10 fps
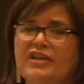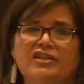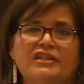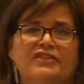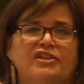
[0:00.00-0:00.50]
And they
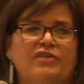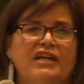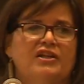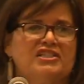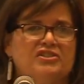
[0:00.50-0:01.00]
looked at the
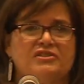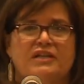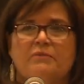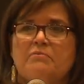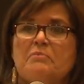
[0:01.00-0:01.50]
credit issues.
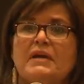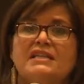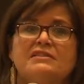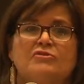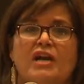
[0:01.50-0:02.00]
And
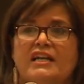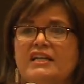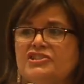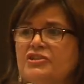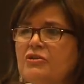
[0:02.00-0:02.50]
biggest credit
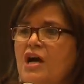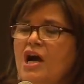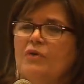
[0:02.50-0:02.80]
issue